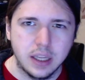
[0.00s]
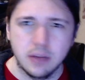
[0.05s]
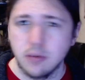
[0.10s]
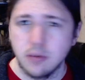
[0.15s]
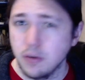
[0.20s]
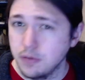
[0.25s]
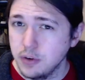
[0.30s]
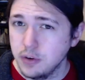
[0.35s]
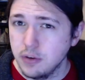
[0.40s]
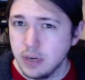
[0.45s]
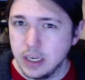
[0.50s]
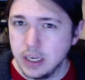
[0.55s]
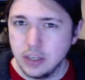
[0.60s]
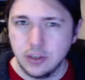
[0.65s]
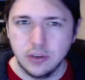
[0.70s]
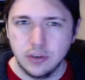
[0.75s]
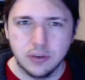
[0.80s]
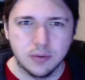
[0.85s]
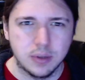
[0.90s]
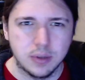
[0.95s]
There were a few
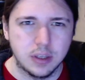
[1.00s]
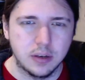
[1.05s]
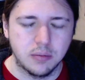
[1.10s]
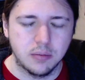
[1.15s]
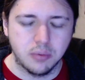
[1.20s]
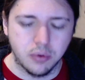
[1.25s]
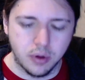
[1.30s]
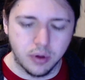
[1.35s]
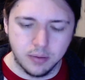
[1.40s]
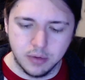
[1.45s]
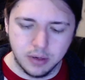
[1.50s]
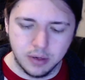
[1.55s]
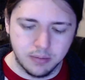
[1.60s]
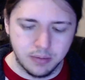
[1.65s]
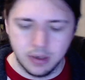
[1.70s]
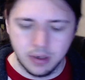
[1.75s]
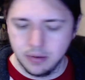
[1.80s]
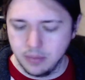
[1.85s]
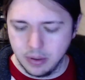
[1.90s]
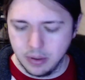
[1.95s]
issues with the deployment.
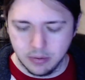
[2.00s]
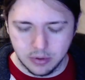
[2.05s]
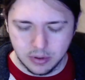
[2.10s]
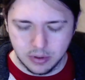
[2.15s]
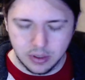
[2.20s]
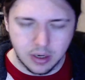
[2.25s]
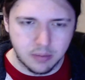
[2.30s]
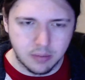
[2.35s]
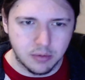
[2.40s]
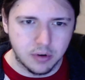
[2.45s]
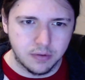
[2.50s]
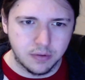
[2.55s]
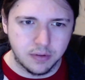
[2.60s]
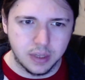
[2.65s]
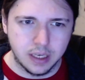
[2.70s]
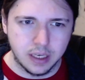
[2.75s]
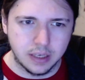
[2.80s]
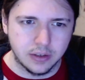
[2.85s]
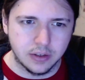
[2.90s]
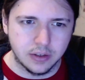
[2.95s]
There was a number of
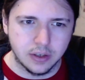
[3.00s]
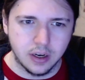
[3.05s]
things.